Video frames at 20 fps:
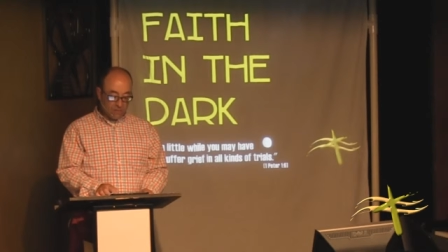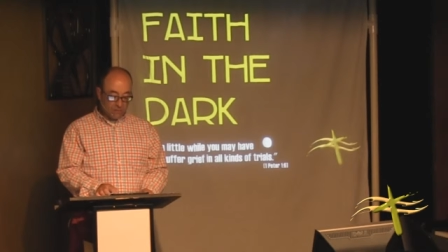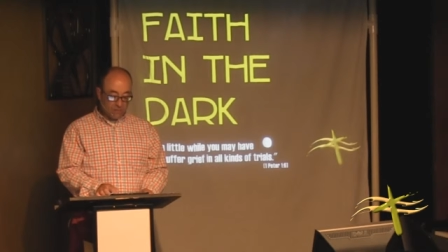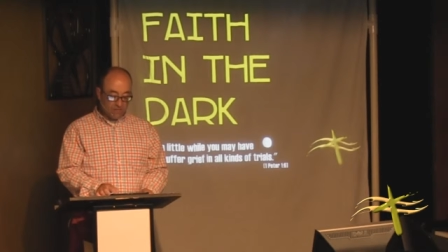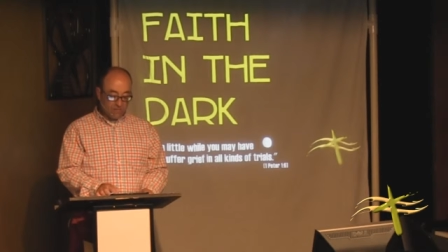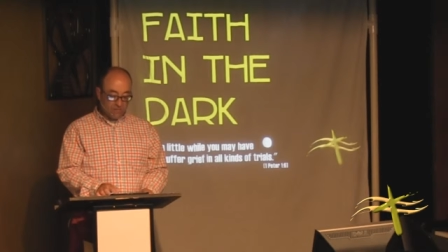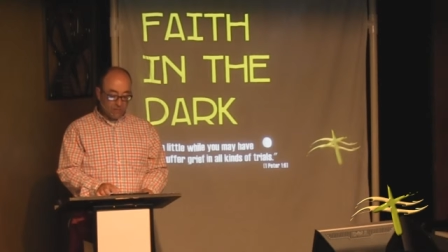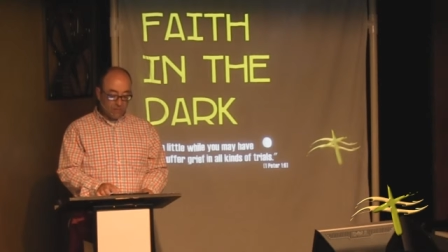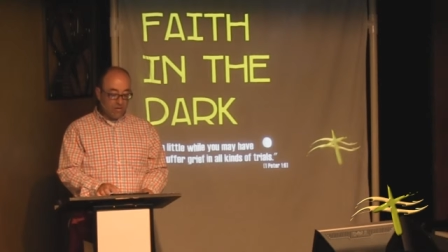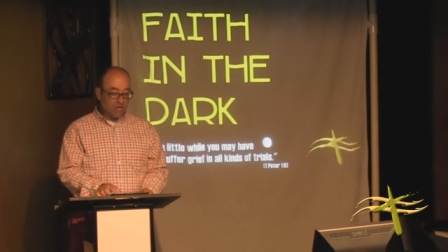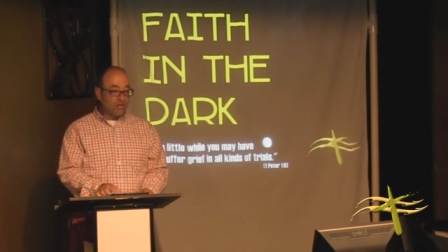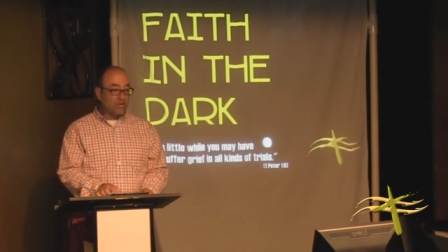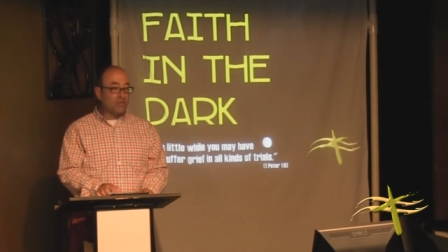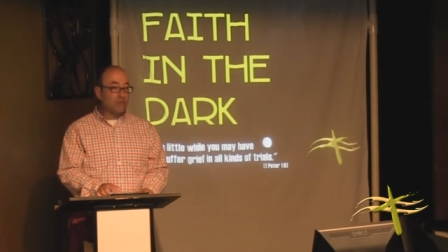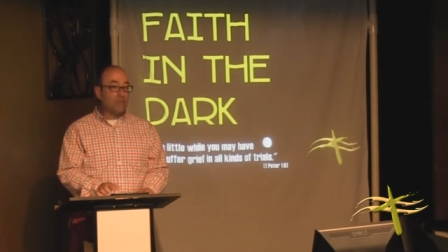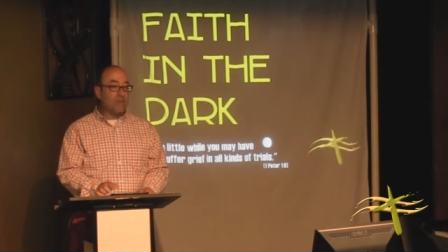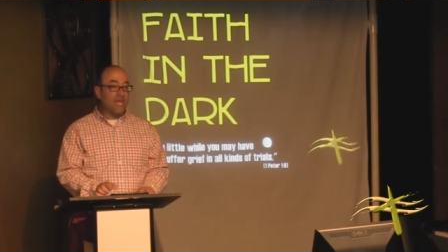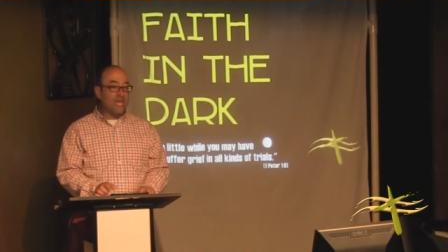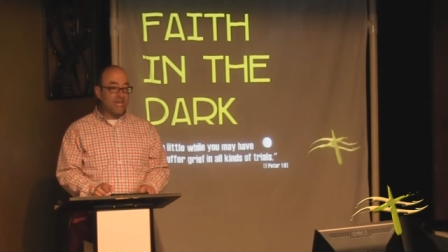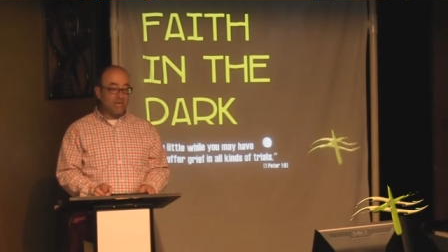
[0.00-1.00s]
There was an
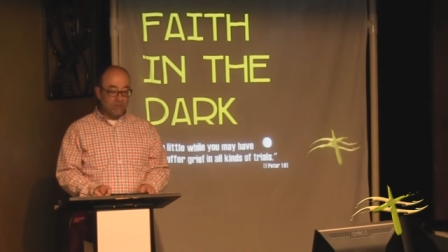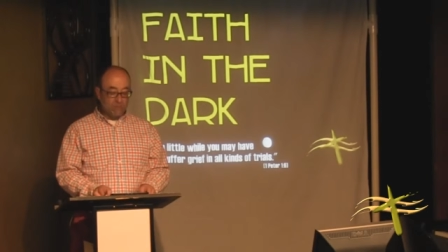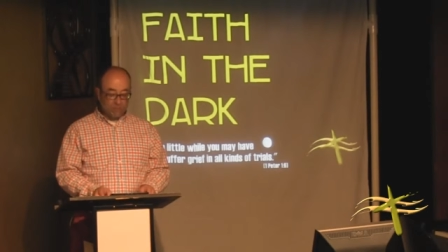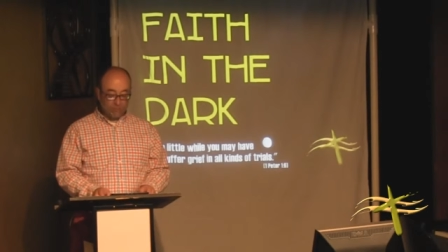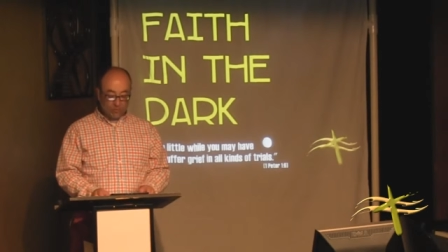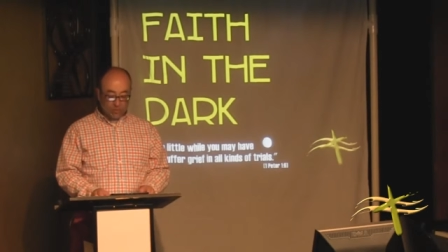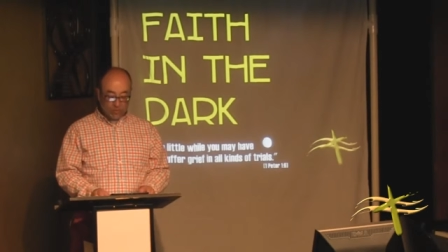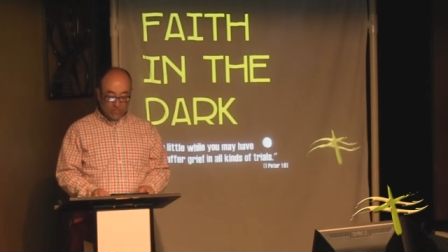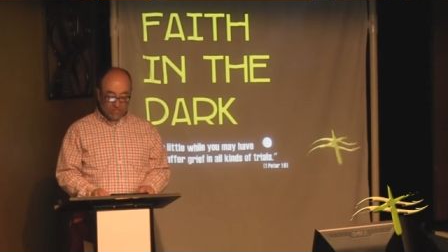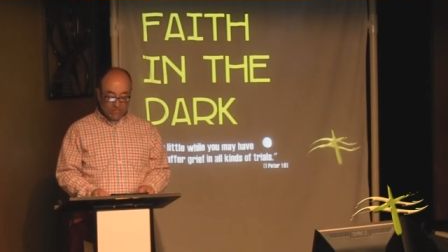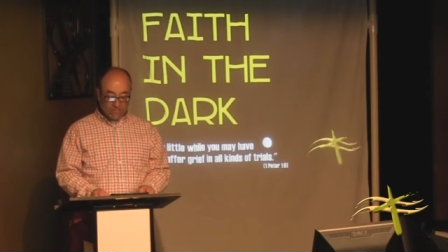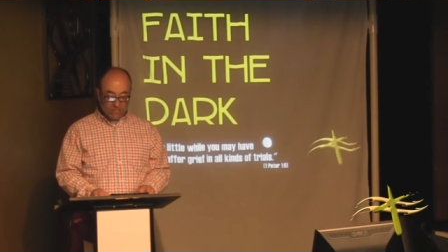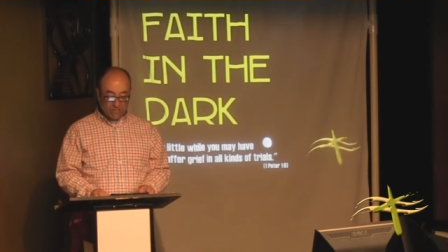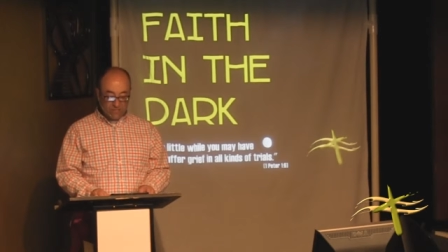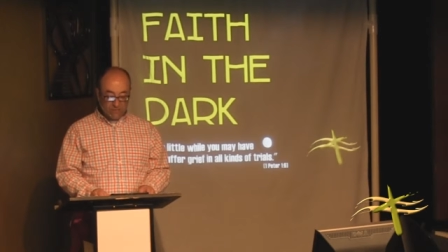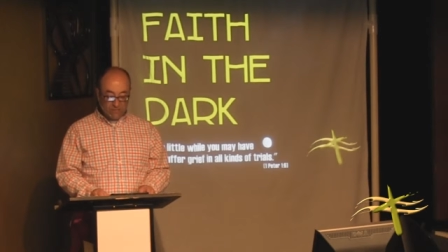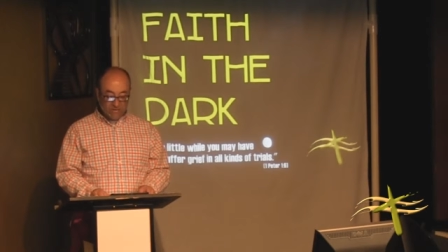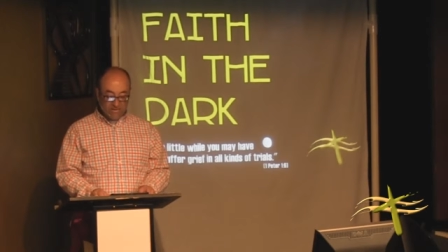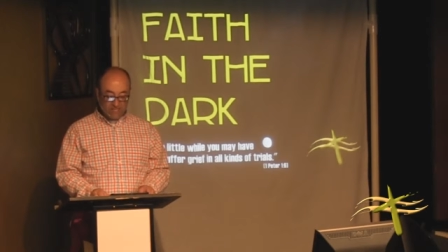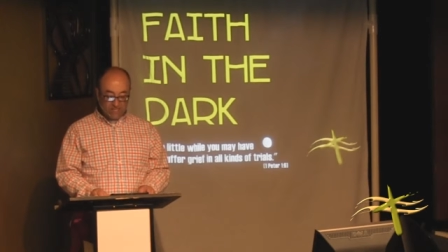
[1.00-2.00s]
American man
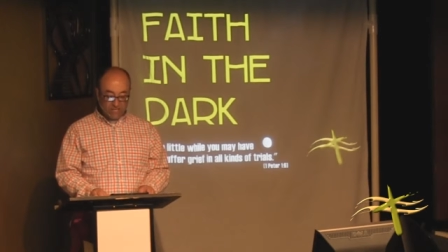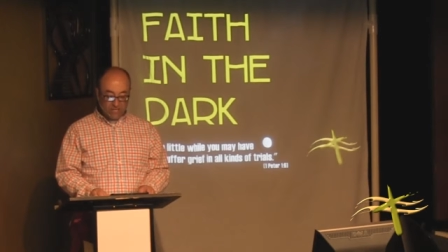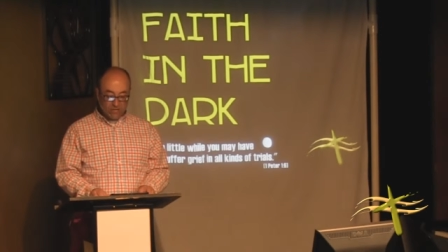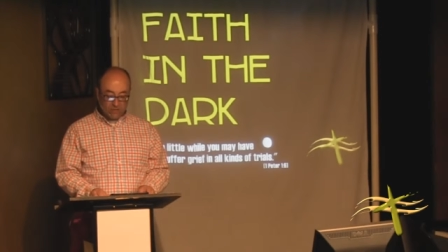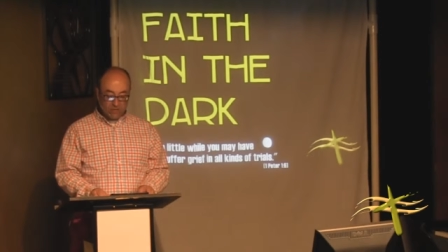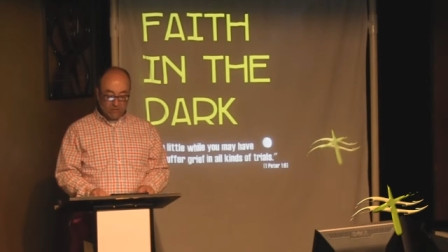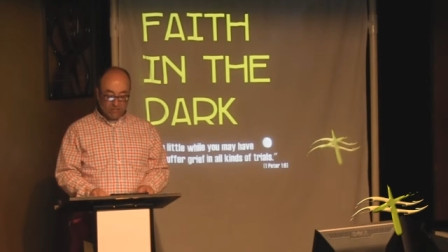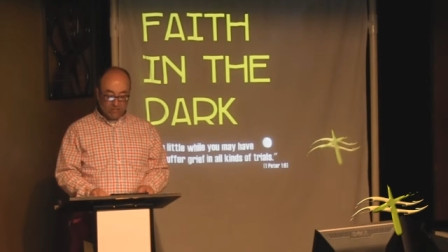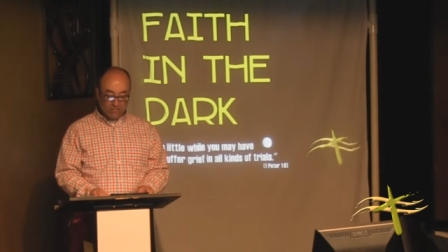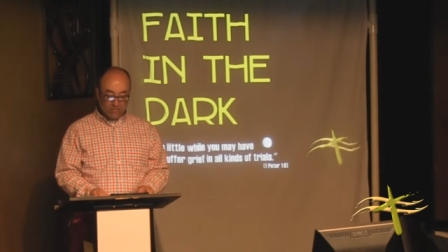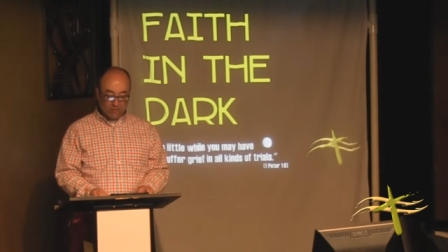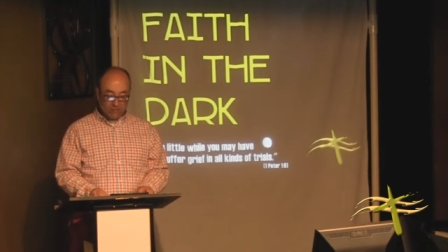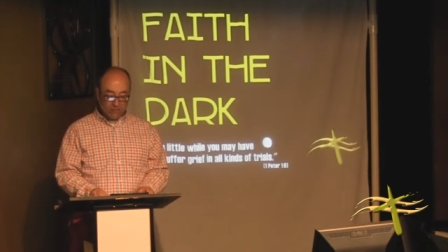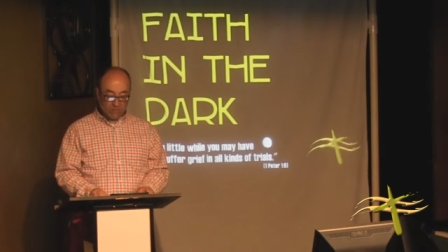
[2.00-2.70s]
imprisoned by terrorists